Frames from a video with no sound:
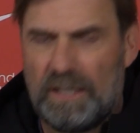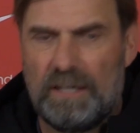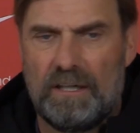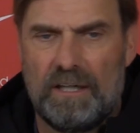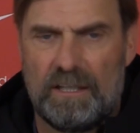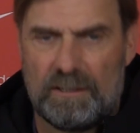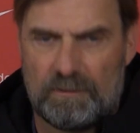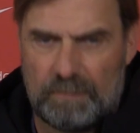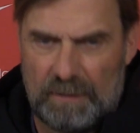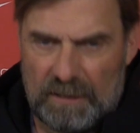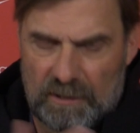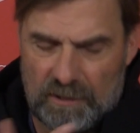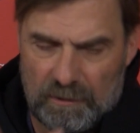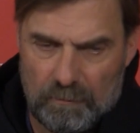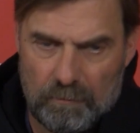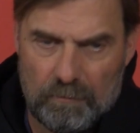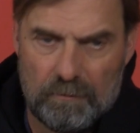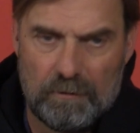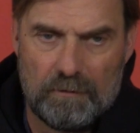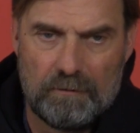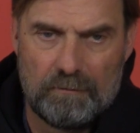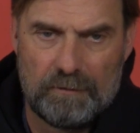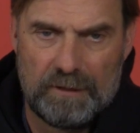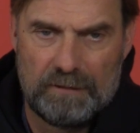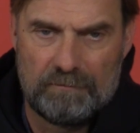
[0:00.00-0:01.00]
especially
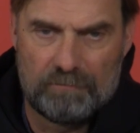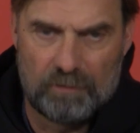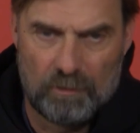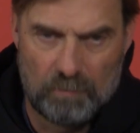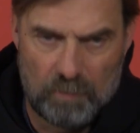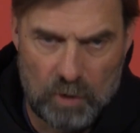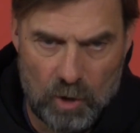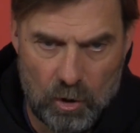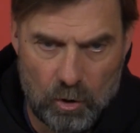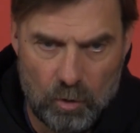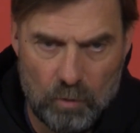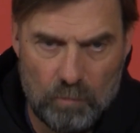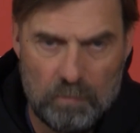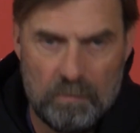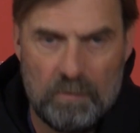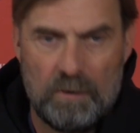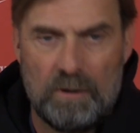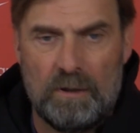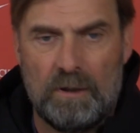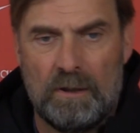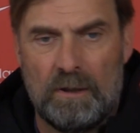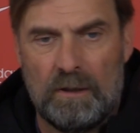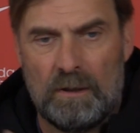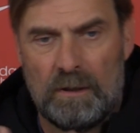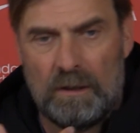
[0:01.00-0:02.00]
away from home,
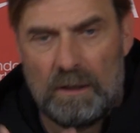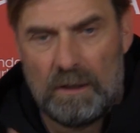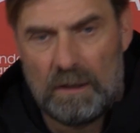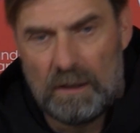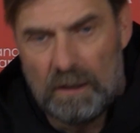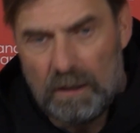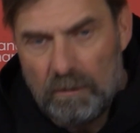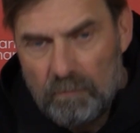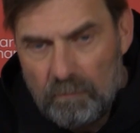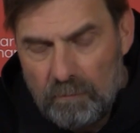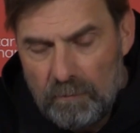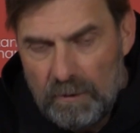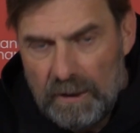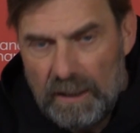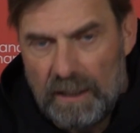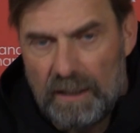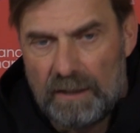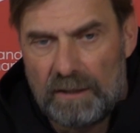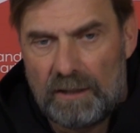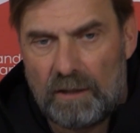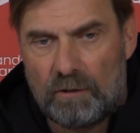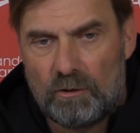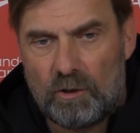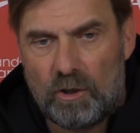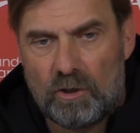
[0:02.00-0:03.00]
they are
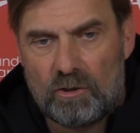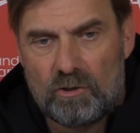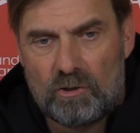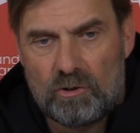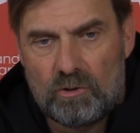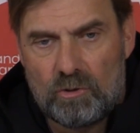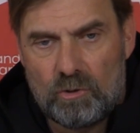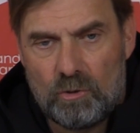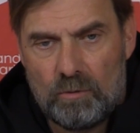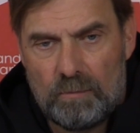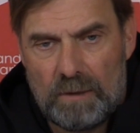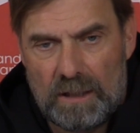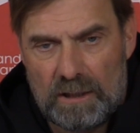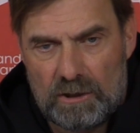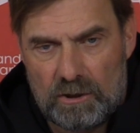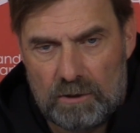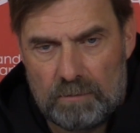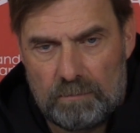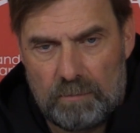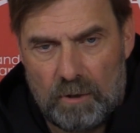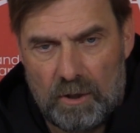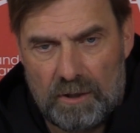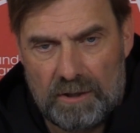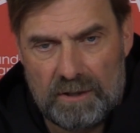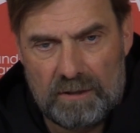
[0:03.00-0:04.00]
now not too much
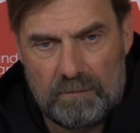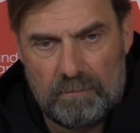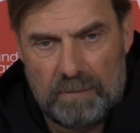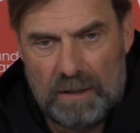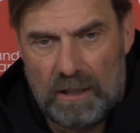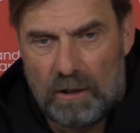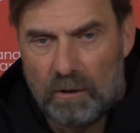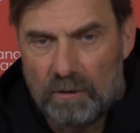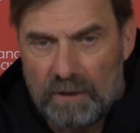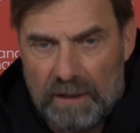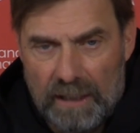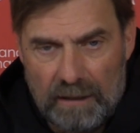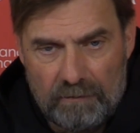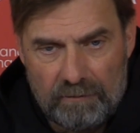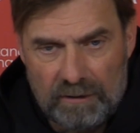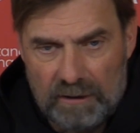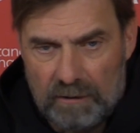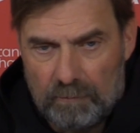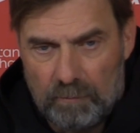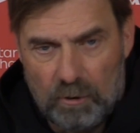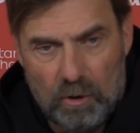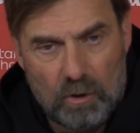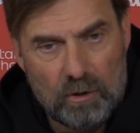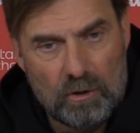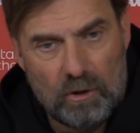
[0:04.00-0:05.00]
bothered about having the
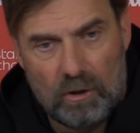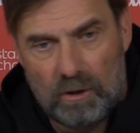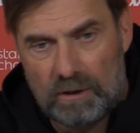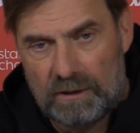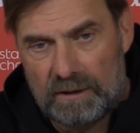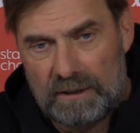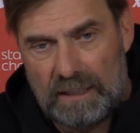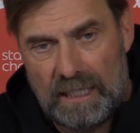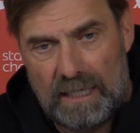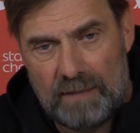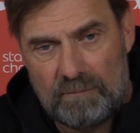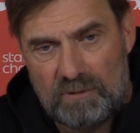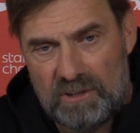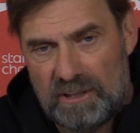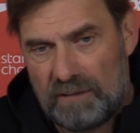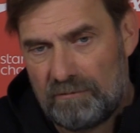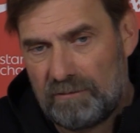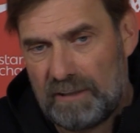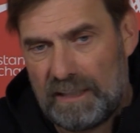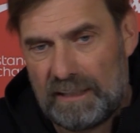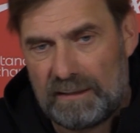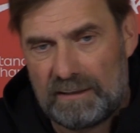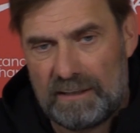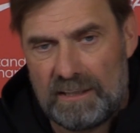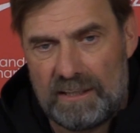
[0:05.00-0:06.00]
ball all the time, stuff
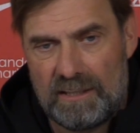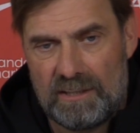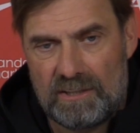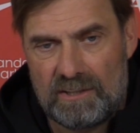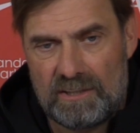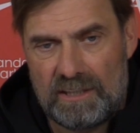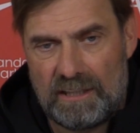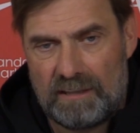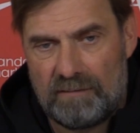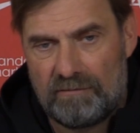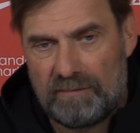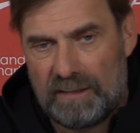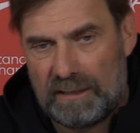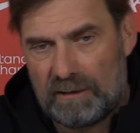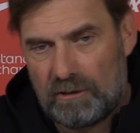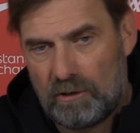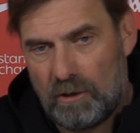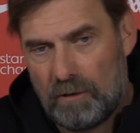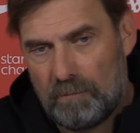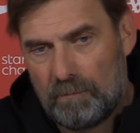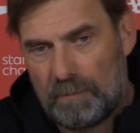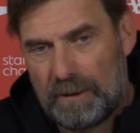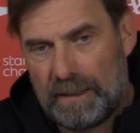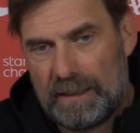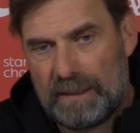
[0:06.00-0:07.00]
like this. They defend
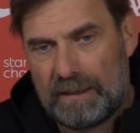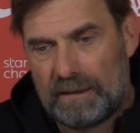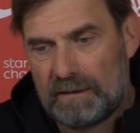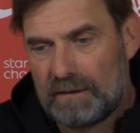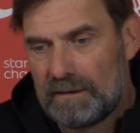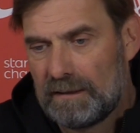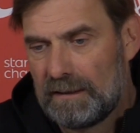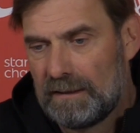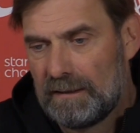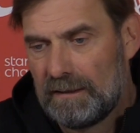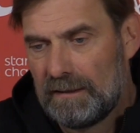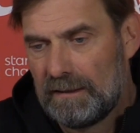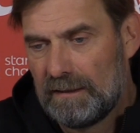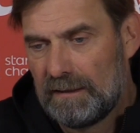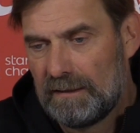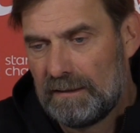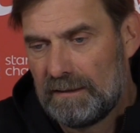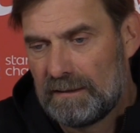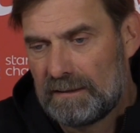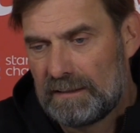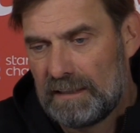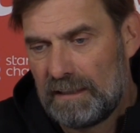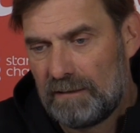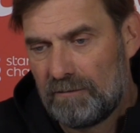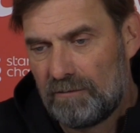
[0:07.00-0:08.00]
compact and
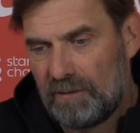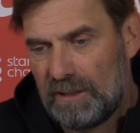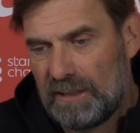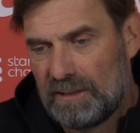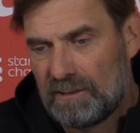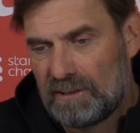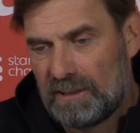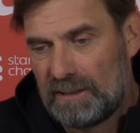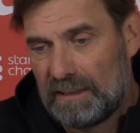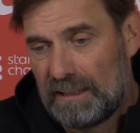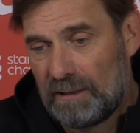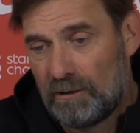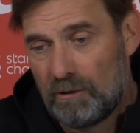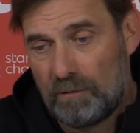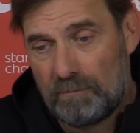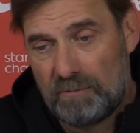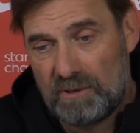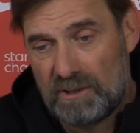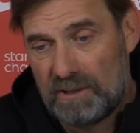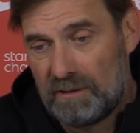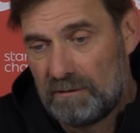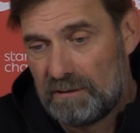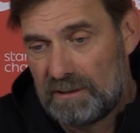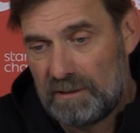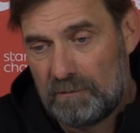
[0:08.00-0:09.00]
these kind of things. And then
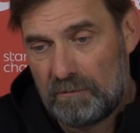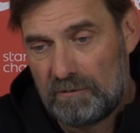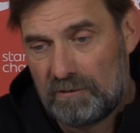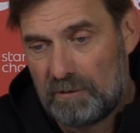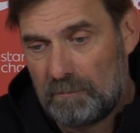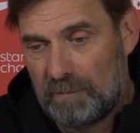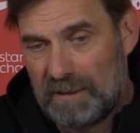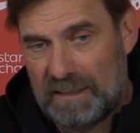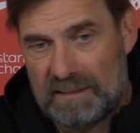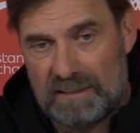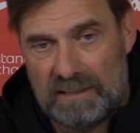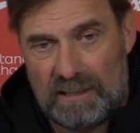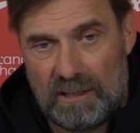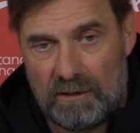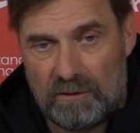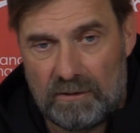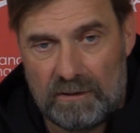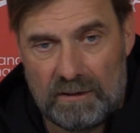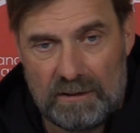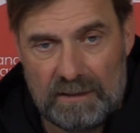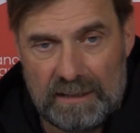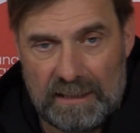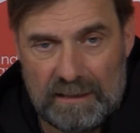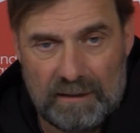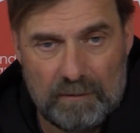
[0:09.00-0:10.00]
obviously some of the best
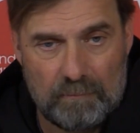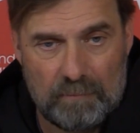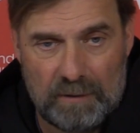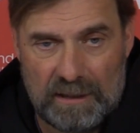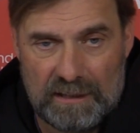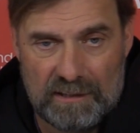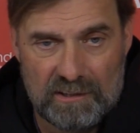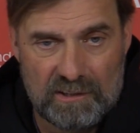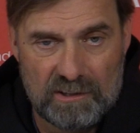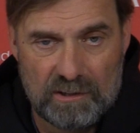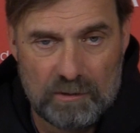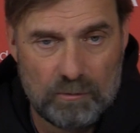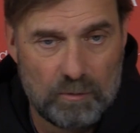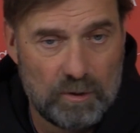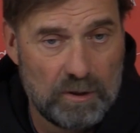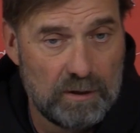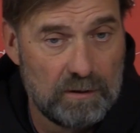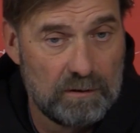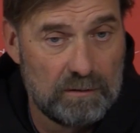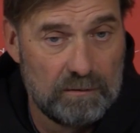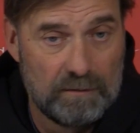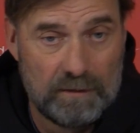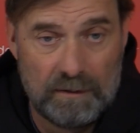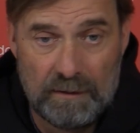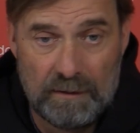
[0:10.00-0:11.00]
counter-attacking players in the world.